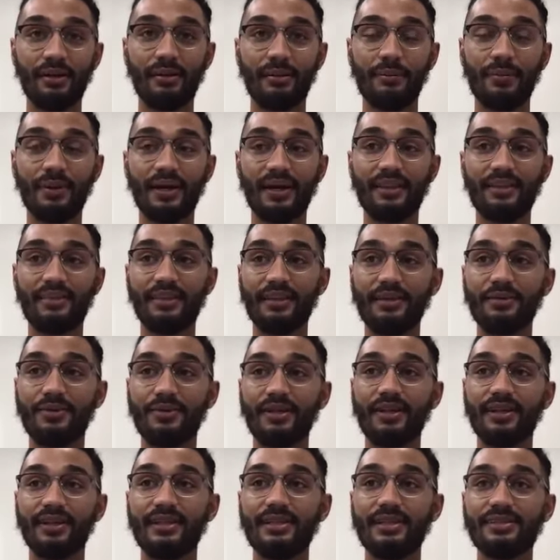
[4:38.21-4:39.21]
but I think what
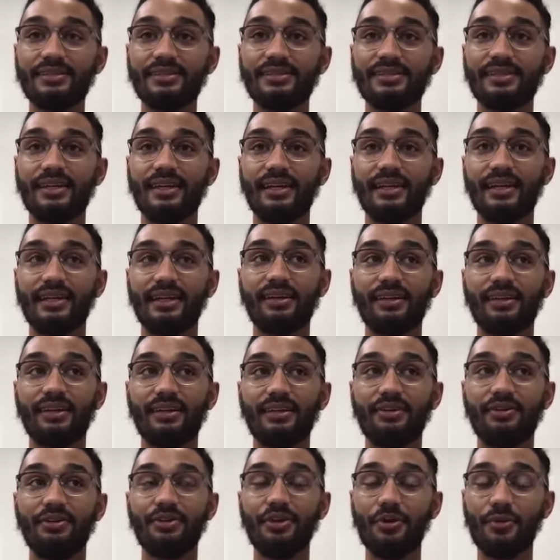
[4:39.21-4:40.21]
it is is that like
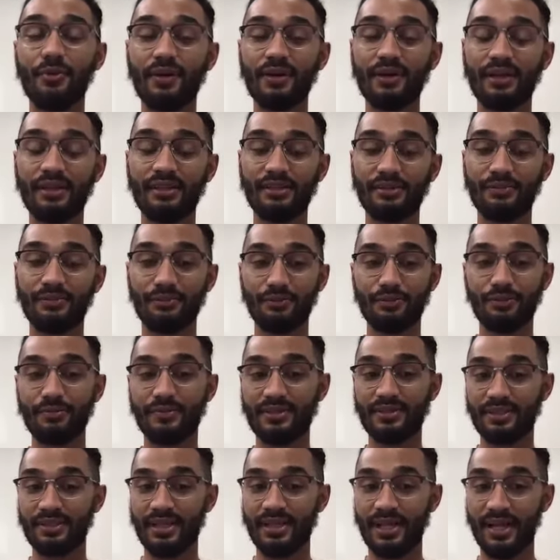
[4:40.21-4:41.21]
no one in the room
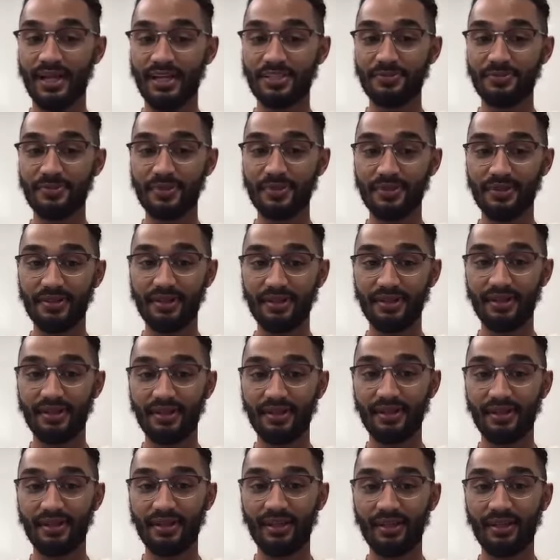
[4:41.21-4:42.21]
is an expert,
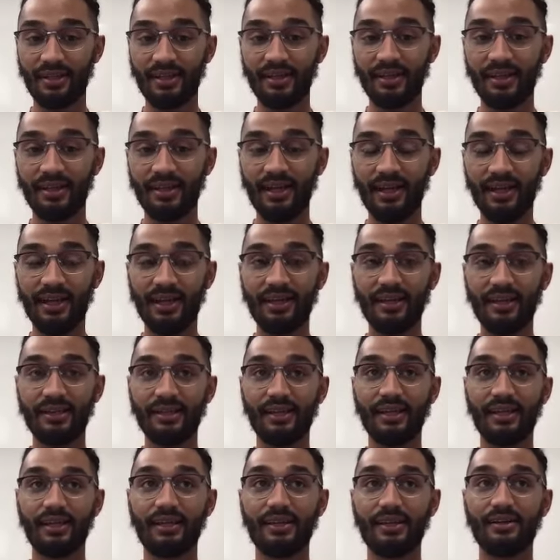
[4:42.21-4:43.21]
and
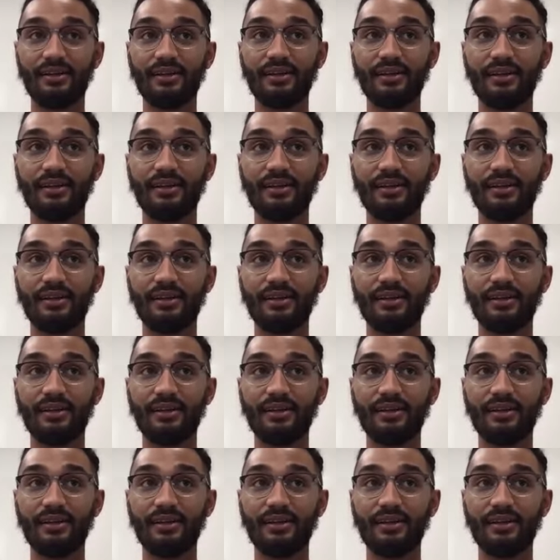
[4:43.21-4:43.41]
like